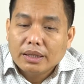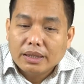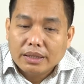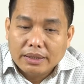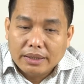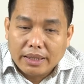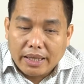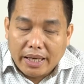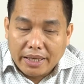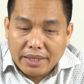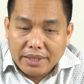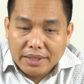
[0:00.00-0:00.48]

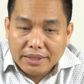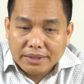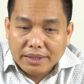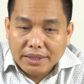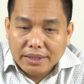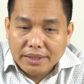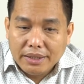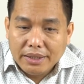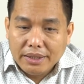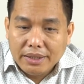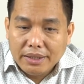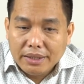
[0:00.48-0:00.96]
The
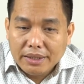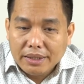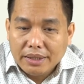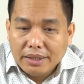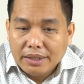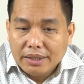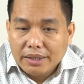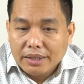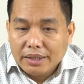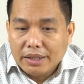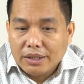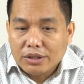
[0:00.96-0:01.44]
ethnicity
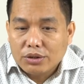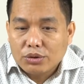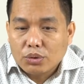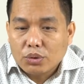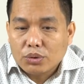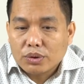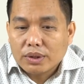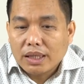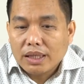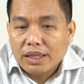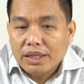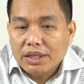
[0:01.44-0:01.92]
is
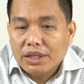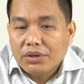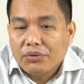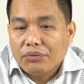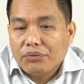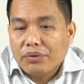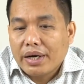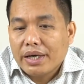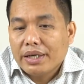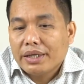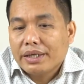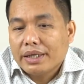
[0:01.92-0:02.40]
socially
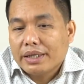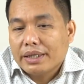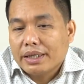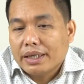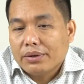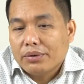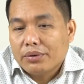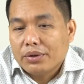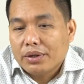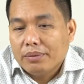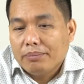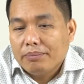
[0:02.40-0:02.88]
defined
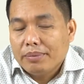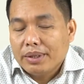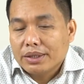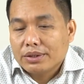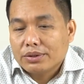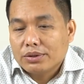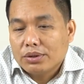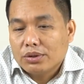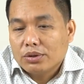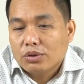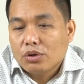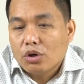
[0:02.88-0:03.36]
category
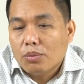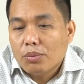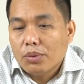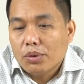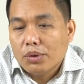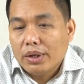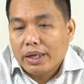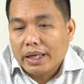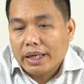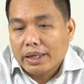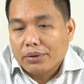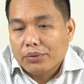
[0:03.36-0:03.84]
based on
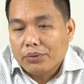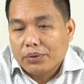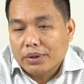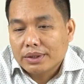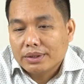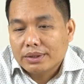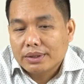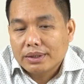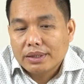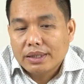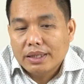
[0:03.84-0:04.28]
common language,